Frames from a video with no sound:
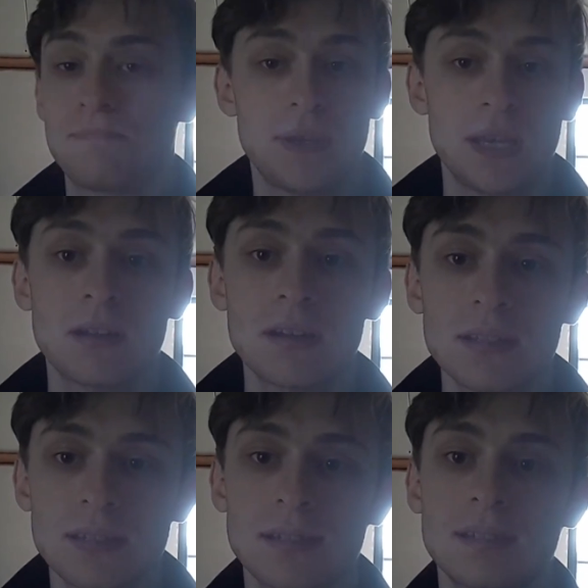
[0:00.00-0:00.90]
being
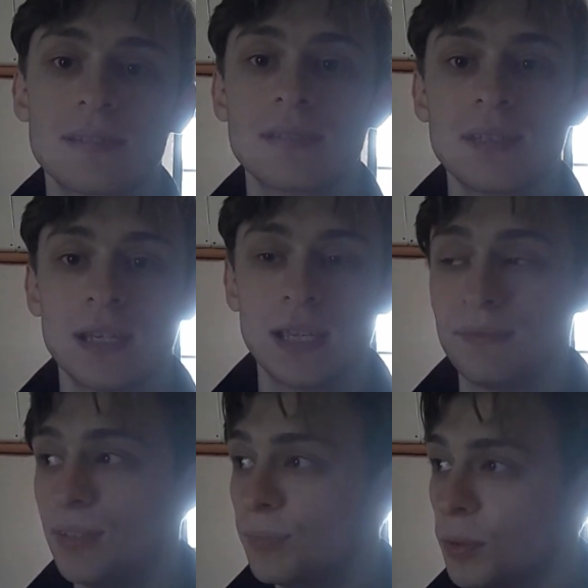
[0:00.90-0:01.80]
honest,
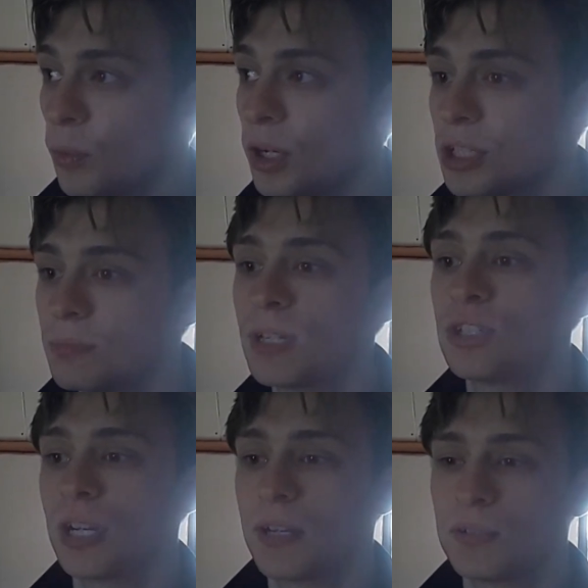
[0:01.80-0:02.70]
if you've been watching my
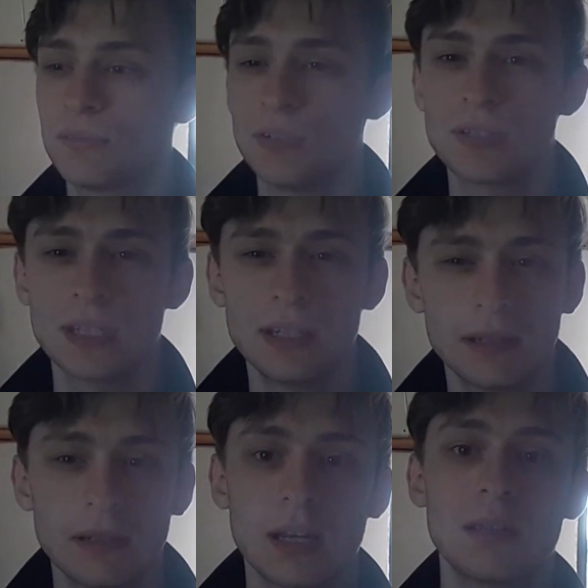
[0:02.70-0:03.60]
channel, if you've
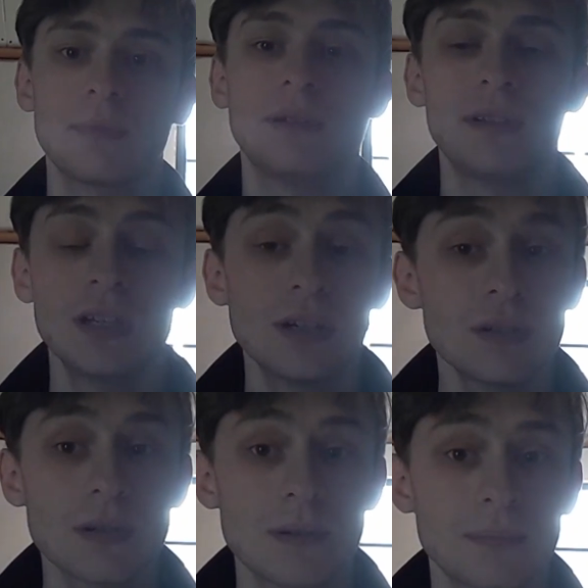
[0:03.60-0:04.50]
seen any of my
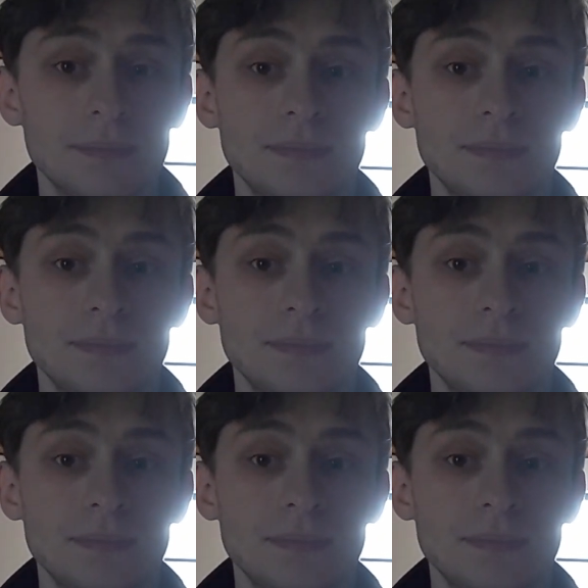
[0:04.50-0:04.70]
videos,